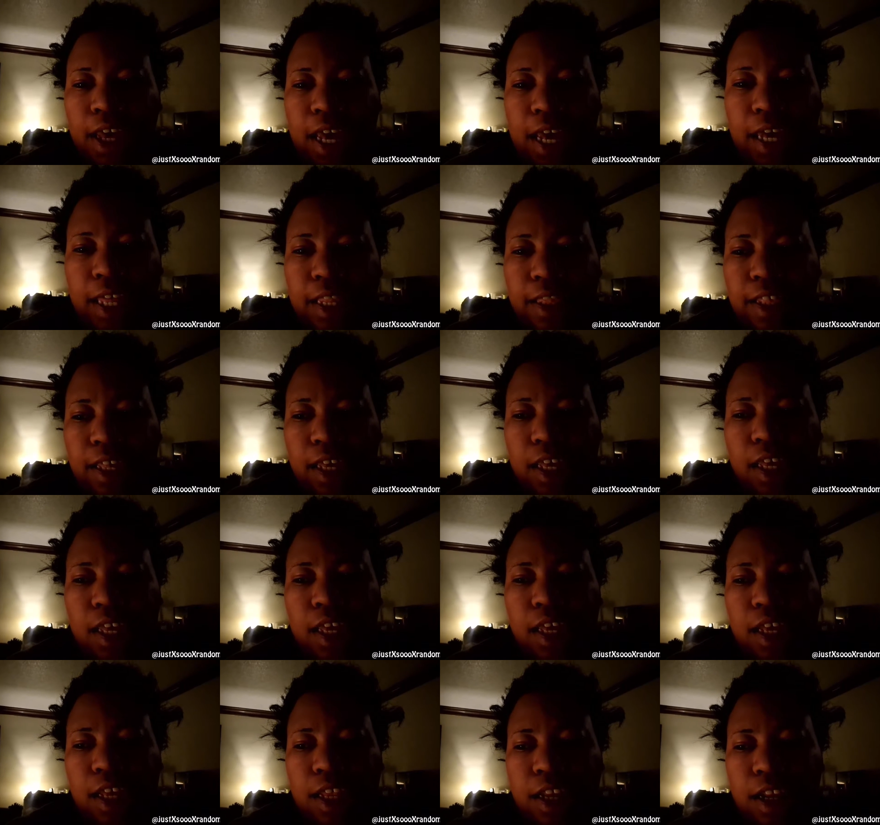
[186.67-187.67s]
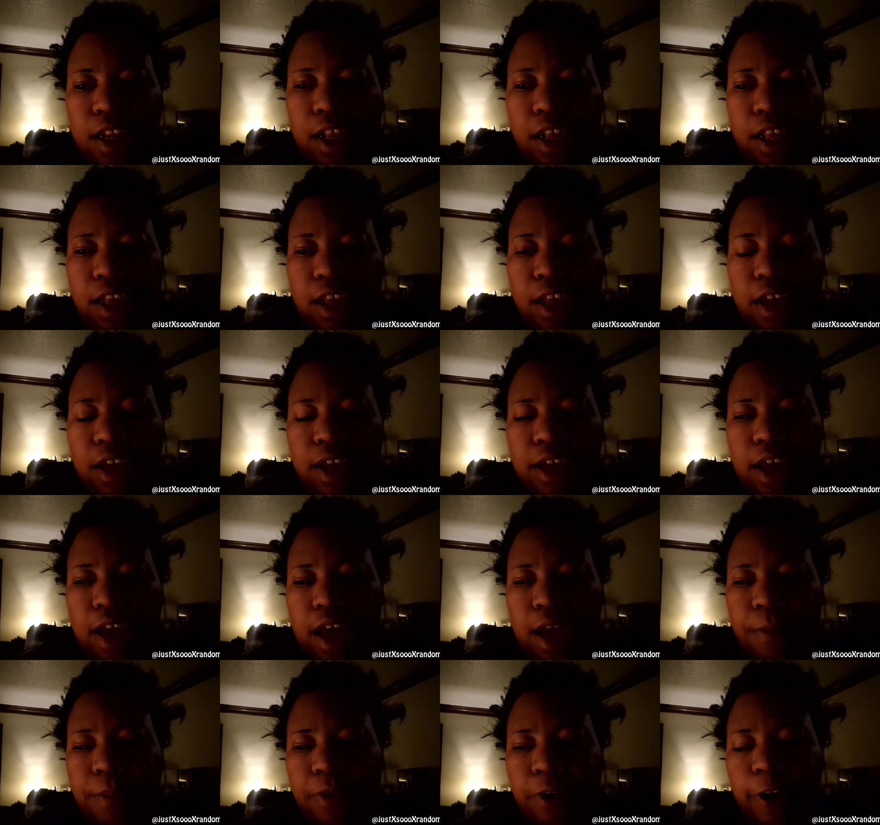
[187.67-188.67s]
And then,
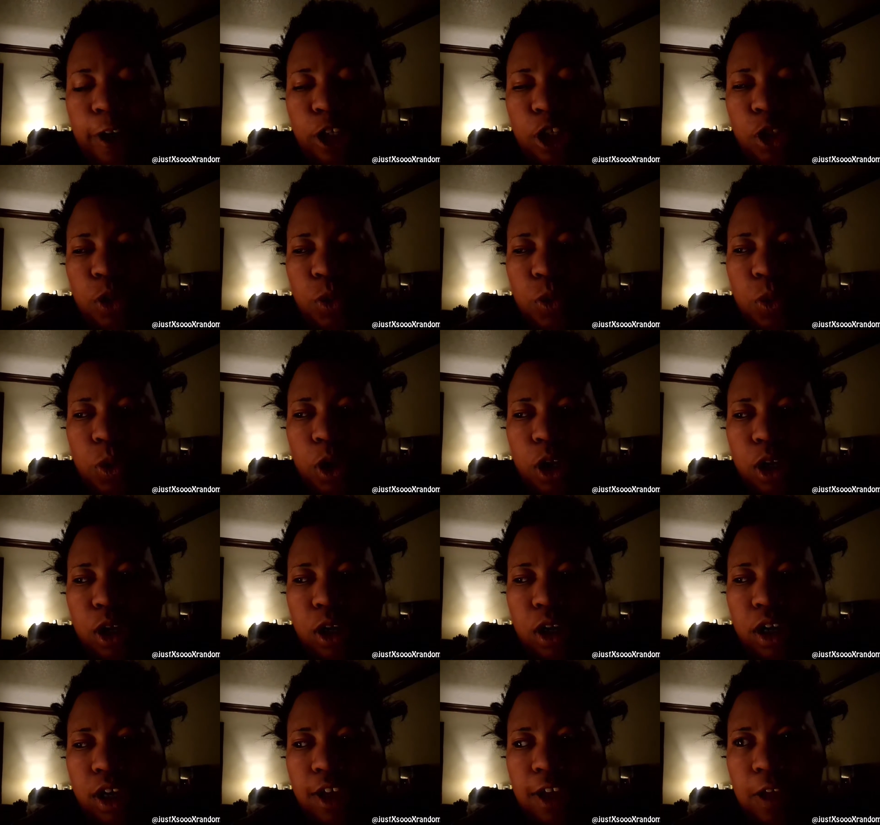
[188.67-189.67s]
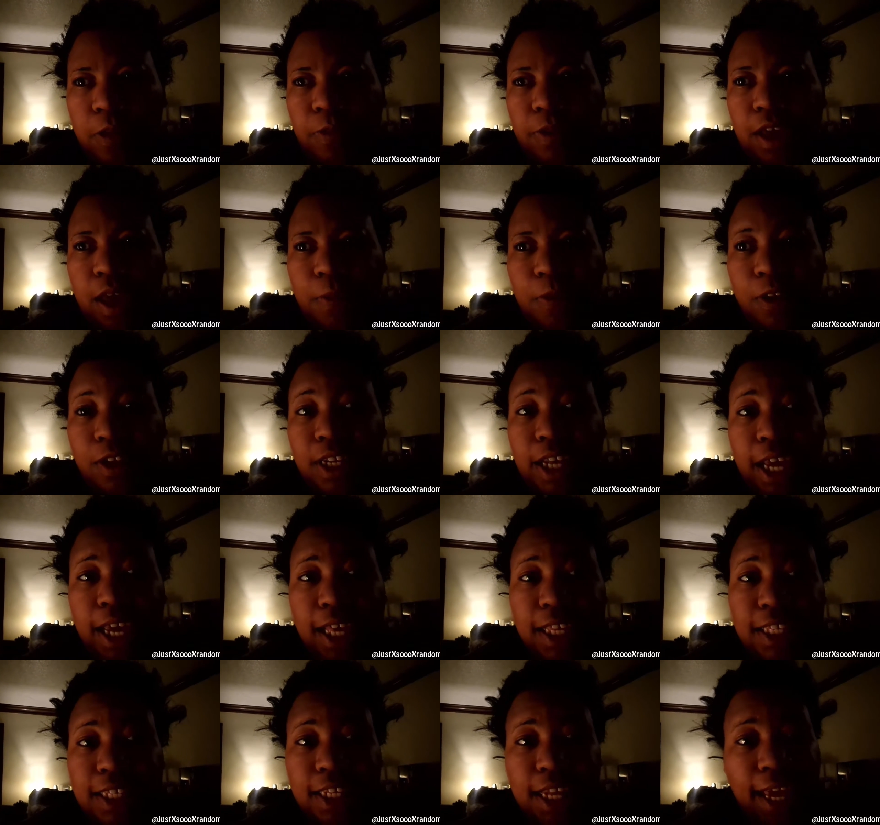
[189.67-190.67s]
I'm pretty sure he'll be able to take
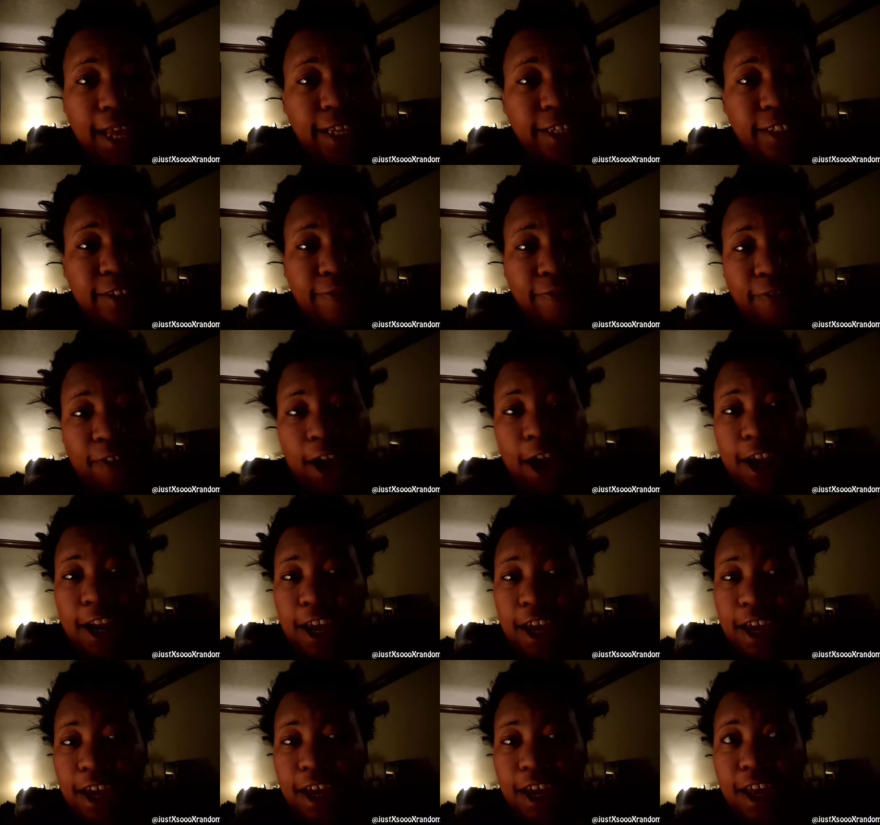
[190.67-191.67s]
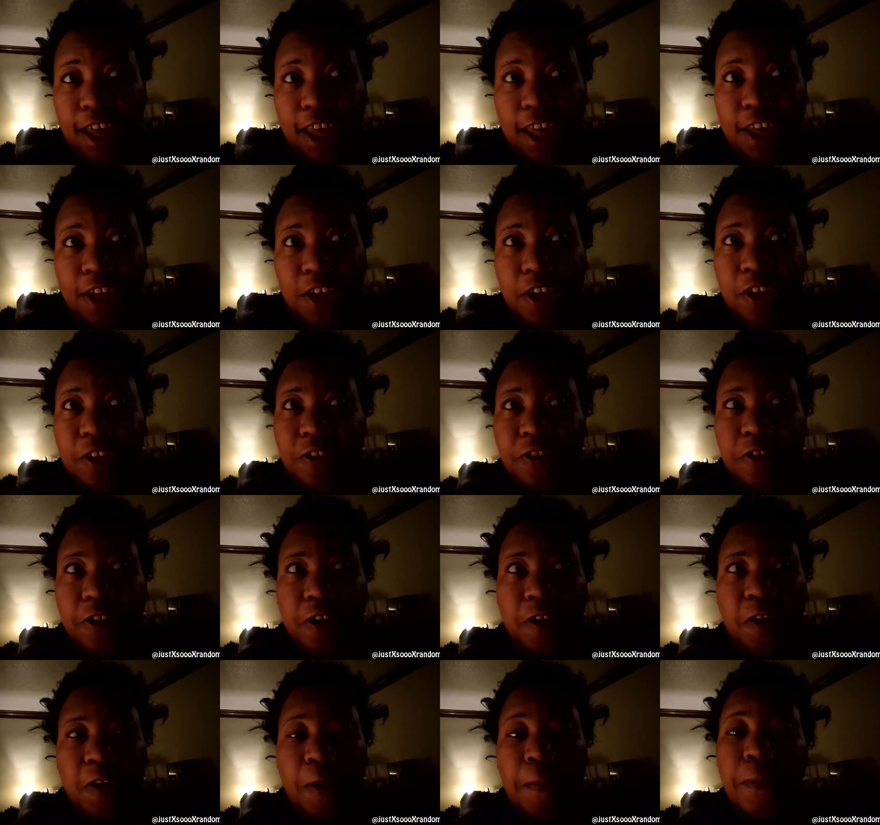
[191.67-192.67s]
his test Friday. So
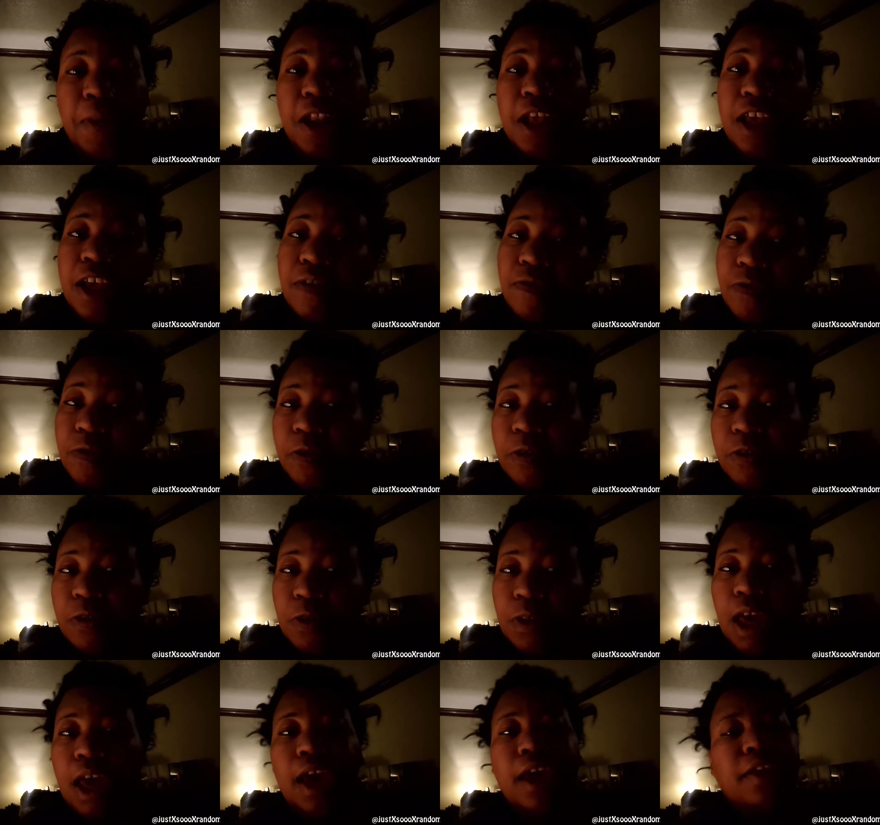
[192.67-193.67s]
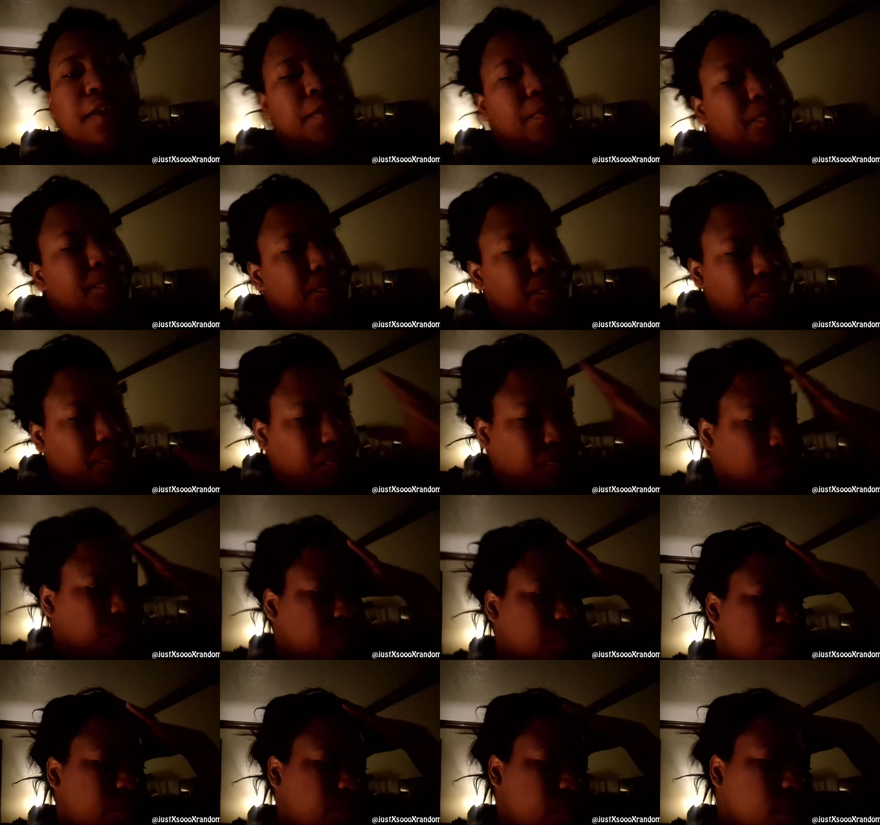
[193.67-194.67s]
I'm looking forward to that.
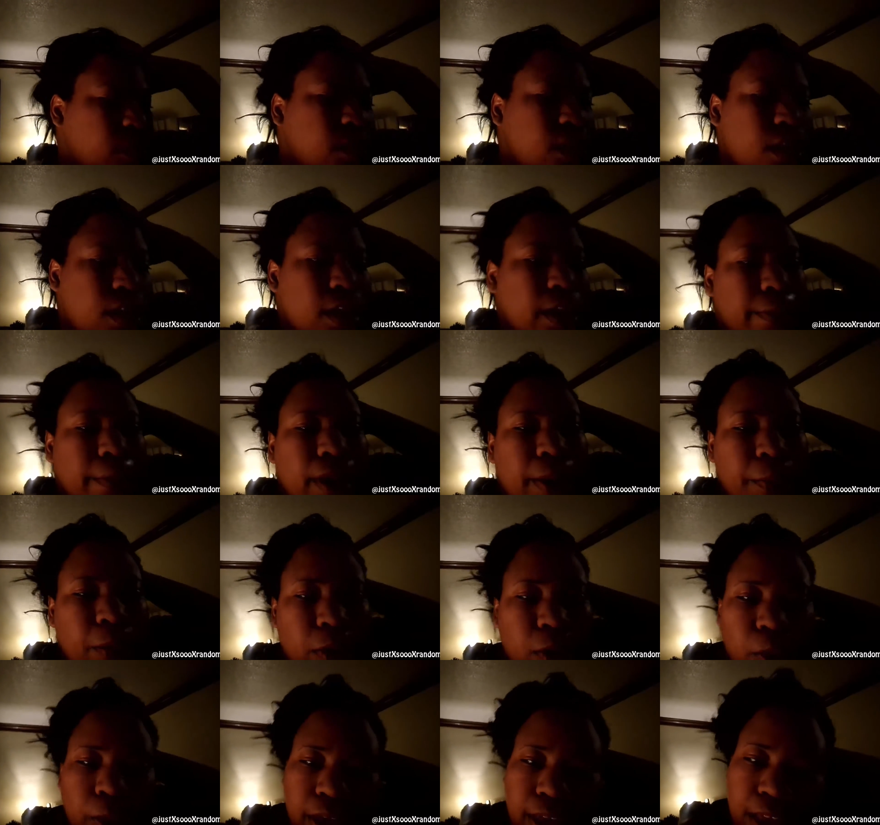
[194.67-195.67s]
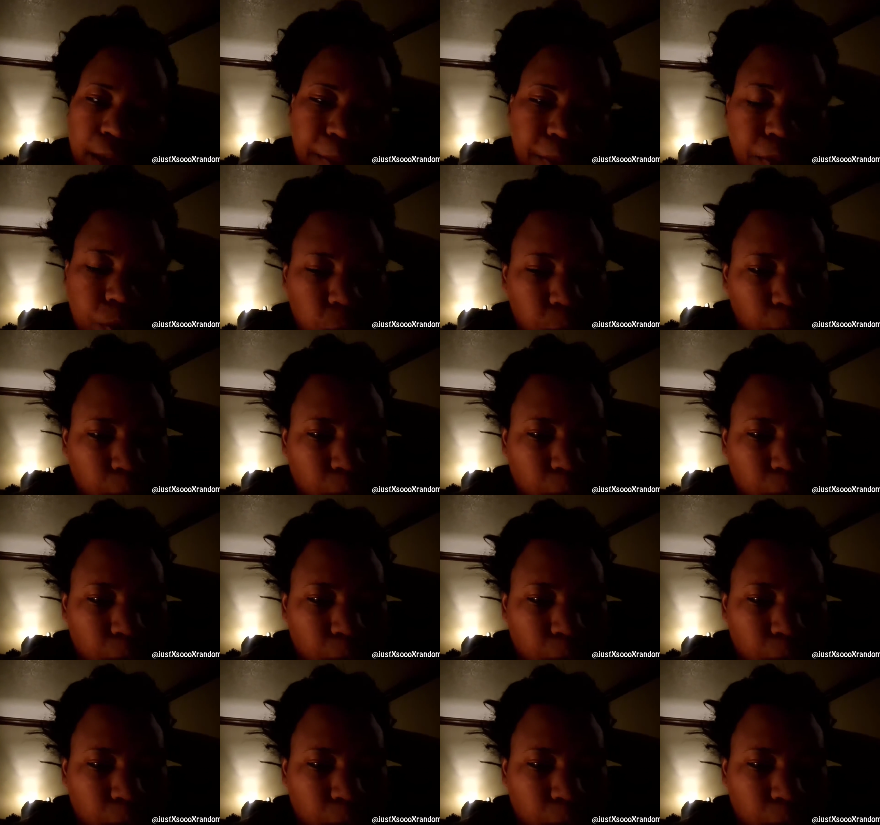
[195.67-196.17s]
But I'm going to wake up super